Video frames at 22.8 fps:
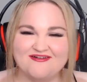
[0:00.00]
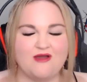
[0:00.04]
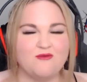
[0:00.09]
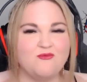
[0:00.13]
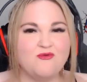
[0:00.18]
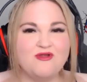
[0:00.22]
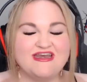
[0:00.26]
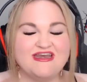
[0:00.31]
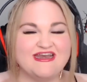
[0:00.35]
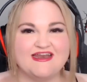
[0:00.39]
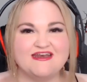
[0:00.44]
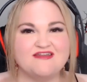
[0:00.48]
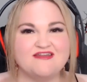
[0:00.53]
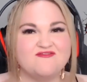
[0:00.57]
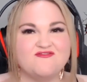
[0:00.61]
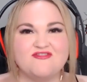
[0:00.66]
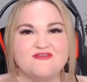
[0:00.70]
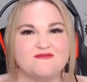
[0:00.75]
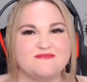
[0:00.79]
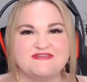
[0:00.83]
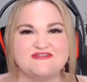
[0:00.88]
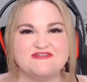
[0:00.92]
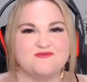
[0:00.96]
I want none of
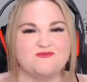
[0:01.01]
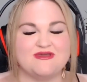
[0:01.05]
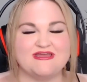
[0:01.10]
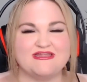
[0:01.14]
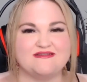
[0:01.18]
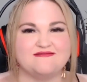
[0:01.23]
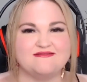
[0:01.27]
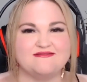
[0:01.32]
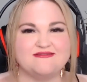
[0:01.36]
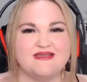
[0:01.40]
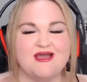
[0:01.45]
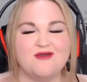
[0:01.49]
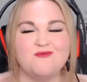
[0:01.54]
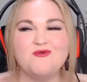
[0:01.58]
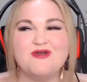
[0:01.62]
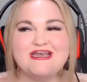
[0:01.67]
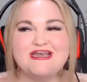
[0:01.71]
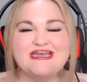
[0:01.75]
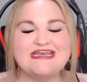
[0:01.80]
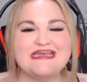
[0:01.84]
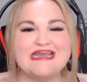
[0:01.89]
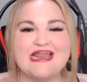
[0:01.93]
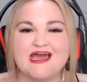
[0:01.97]
them to win. I
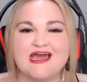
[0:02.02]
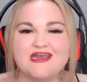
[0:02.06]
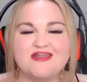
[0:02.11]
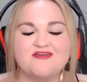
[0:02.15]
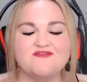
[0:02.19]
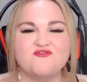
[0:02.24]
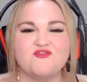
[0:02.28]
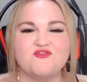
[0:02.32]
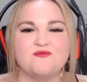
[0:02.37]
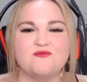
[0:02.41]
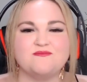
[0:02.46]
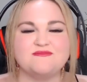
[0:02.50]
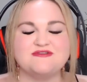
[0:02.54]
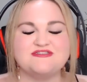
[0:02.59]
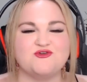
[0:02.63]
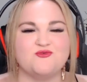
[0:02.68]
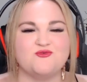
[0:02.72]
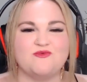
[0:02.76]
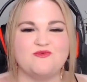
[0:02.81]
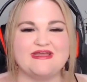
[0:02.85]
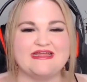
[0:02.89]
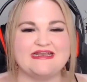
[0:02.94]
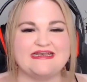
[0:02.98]
want none of them
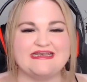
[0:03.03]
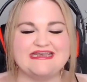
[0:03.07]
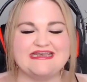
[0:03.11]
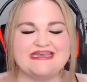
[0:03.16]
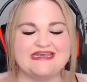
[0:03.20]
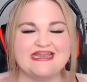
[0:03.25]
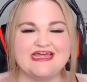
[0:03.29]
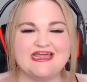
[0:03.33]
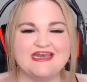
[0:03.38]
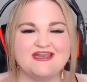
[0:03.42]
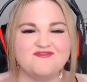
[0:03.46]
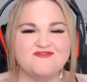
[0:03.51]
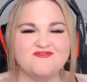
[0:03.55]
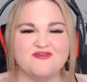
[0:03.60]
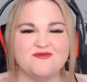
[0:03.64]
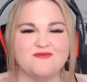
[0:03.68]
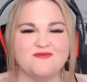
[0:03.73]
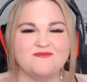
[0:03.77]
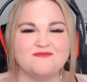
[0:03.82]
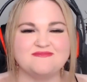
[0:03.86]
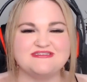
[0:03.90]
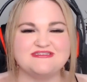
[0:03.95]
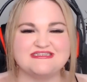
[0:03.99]
to win. None of
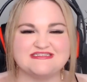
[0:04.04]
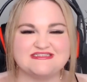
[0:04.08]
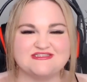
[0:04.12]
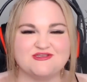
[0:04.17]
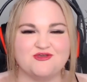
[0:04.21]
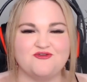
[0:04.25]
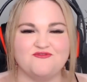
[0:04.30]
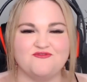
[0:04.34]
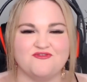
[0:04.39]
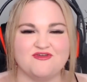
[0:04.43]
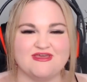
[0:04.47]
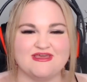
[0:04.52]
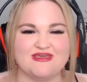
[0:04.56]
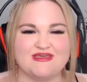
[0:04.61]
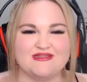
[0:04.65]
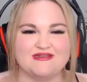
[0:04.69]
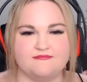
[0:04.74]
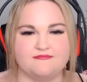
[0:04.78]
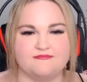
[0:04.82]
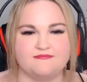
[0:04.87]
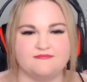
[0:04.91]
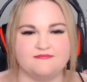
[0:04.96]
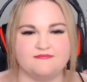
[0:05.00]
them deserve it.
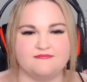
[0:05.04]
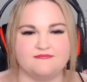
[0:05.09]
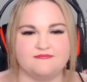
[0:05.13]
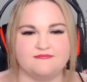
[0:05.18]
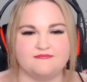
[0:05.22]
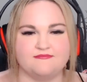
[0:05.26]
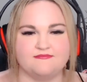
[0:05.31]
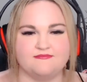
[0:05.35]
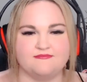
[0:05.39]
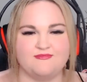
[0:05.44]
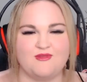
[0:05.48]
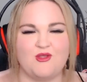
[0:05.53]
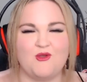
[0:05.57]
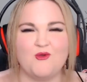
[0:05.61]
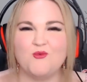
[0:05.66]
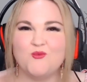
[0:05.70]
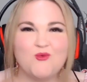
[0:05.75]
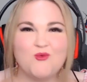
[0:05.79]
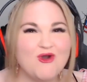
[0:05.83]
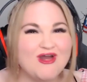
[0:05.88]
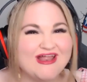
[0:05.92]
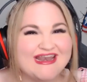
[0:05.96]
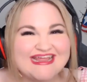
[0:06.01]
Nom, nom, nom,
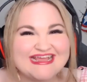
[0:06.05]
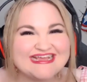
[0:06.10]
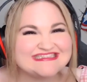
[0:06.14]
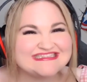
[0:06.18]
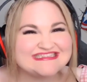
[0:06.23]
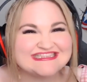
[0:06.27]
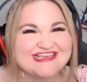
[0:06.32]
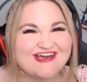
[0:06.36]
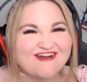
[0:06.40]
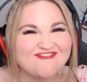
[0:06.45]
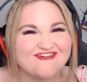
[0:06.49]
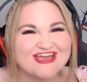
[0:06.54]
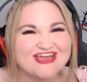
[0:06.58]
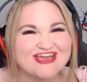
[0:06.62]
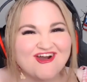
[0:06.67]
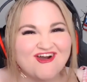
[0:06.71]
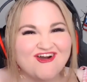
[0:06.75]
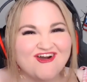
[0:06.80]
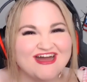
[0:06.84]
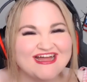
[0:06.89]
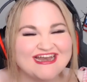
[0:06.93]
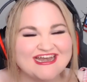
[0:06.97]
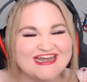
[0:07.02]
yes. What is going
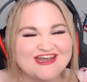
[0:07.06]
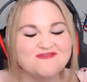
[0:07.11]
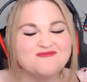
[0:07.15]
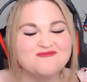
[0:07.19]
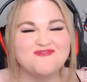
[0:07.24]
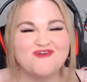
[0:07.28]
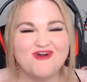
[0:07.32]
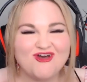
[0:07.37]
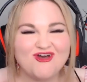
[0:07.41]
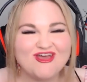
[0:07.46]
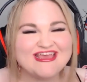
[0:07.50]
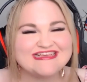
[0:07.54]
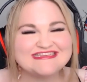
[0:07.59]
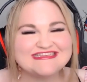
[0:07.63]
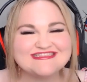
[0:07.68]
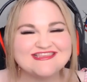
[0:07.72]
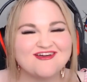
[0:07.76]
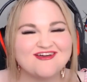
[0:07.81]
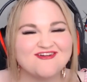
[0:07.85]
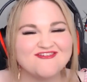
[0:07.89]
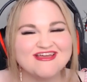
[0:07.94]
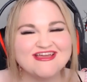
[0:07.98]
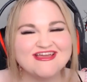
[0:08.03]
on? What is
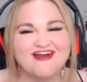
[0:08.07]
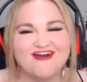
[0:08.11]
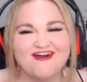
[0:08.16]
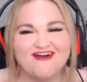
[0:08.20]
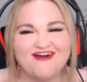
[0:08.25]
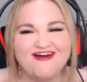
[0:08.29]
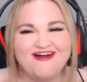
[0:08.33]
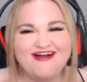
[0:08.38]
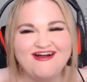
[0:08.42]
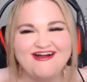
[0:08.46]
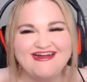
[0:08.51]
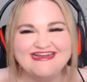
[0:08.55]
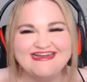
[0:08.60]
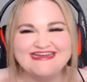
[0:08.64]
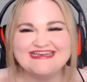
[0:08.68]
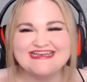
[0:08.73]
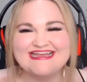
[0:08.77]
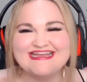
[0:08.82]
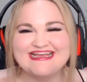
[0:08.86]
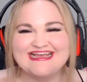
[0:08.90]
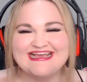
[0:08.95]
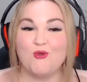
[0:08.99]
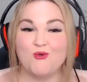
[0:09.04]
going
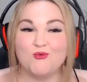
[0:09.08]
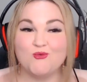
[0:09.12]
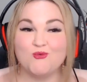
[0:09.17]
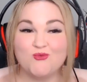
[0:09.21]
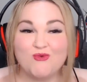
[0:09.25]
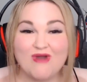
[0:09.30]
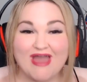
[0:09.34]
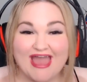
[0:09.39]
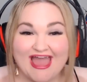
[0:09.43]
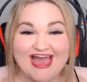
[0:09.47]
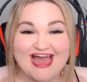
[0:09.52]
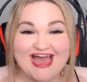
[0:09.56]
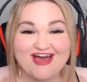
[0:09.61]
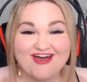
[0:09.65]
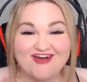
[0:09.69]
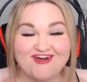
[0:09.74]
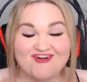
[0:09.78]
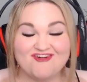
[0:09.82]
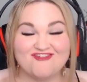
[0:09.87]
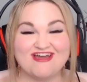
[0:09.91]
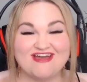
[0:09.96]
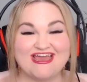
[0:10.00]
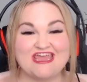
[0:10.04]
on?
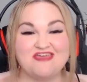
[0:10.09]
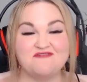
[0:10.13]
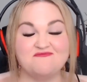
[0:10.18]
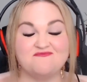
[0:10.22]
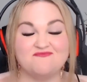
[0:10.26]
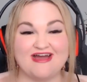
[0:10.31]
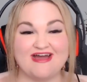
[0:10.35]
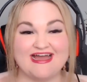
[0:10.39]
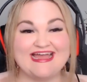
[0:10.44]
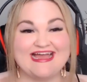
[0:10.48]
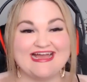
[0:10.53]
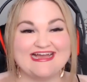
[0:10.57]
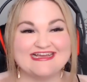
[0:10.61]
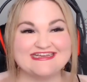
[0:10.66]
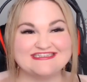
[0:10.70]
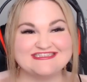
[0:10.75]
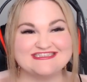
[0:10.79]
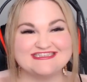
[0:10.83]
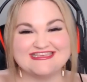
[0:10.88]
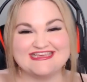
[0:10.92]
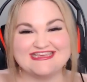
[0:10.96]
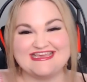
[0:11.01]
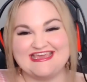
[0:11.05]
Wow, he might
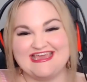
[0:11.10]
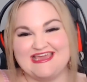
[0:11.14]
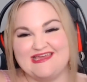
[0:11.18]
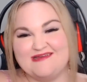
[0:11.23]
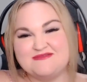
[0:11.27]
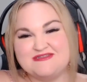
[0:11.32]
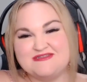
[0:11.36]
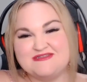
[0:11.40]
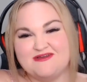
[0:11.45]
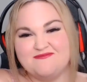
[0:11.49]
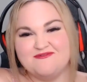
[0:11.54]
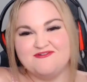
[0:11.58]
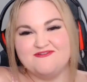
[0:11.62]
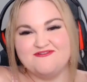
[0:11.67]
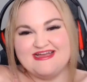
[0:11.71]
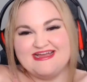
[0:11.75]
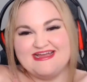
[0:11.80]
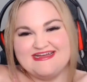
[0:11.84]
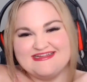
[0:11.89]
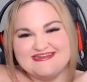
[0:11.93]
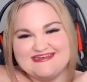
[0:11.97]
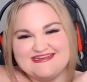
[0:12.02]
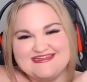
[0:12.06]
actually keep Tom
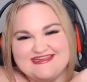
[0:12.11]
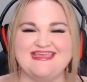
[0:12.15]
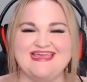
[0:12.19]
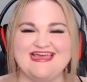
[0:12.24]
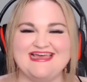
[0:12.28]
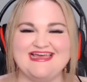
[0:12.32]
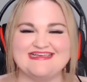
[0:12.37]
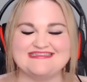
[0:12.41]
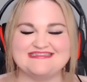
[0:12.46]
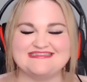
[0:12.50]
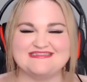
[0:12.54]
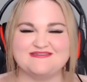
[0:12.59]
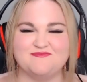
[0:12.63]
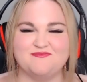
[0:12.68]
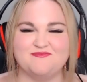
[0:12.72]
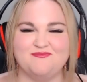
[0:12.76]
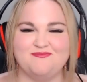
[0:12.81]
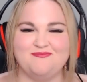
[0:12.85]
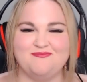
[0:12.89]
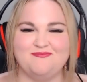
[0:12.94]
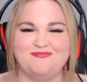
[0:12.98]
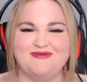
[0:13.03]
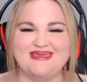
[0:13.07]
around. Yes,
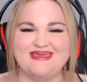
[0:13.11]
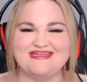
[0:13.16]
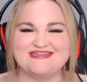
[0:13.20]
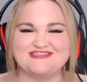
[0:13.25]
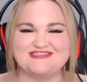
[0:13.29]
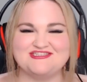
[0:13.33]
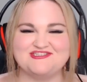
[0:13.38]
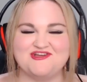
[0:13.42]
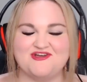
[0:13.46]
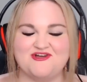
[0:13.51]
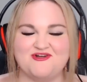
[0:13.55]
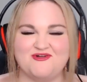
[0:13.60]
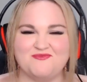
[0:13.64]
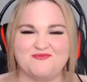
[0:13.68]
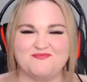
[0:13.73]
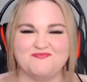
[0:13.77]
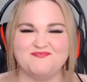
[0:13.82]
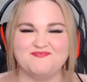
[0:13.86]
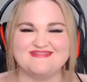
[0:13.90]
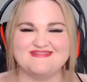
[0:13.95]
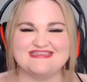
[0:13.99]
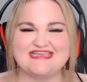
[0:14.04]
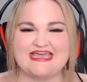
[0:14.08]
pitch
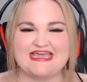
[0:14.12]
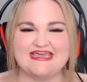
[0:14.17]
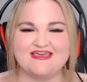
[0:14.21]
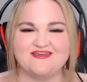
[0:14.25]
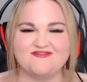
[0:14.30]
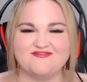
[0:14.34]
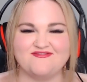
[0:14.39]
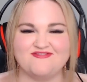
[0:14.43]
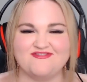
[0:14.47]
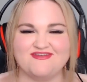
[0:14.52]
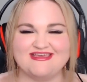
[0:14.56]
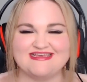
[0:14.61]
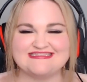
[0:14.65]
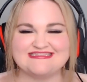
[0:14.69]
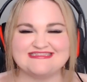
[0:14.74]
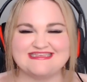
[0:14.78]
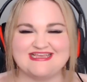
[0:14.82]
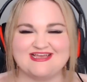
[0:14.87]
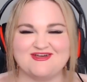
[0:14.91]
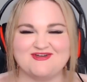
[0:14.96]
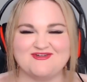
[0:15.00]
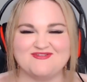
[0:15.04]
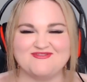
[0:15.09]
Tom. Take it for
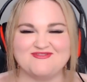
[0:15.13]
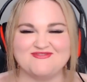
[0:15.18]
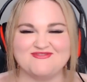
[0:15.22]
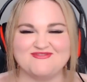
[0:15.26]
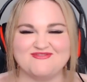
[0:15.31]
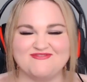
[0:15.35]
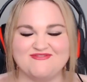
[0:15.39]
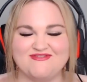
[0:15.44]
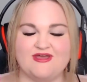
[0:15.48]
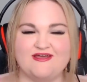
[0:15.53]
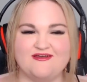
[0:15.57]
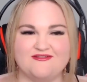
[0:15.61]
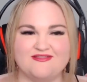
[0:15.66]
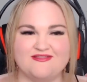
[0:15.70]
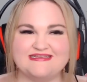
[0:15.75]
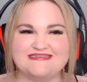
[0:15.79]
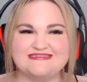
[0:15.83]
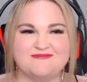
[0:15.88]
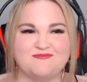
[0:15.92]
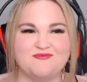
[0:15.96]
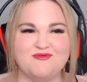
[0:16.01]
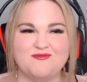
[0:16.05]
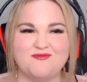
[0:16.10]
yourself. Wow,
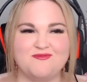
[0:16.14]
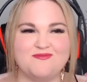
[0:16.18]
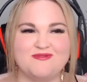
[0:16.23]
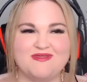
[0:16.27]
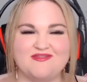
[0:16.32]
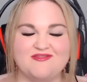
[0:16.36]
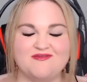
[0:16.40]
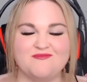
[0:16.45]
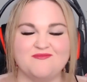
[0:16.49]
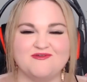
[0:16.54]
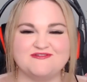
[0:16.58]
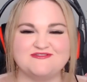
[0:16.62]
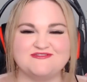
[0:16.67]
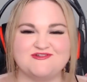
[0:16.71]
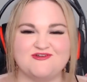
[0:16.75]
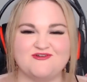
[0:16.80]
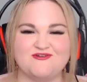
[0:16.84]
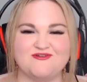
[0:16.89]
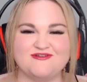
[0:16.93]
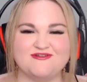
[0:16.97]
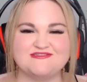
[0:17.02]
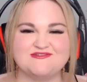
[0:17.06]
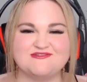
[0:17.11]
these are probably the most
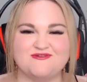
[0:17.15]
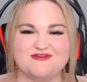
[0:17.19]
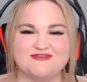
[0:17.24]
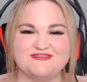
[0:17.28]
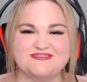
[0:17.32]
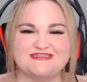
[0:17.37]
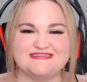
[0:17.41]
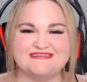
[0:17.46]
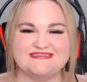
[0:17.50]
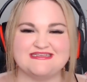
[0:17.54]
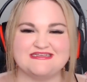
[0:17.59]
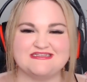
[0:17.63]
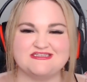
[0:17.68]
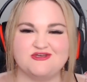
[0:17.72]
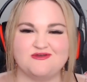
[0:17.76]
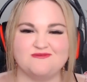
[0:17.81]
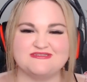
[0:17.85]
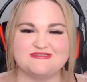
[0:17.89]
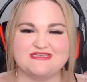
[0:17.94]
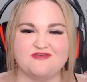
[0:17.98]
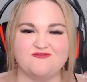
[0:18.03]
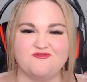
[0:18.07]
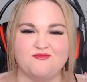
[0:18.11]
honest questions that
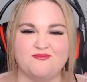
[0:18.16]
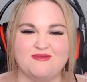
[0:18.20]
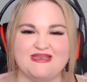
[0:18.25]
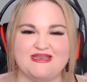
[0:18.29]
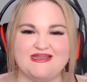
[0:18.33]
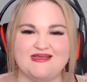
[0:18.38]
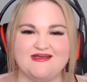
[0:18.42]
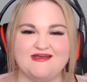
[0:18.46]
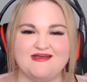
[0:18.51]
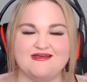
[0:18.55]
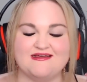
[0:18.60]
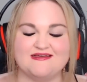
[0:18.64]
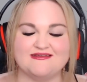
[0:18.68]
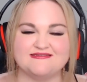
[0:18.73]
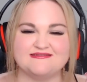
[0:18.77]
Tom's ever been asked.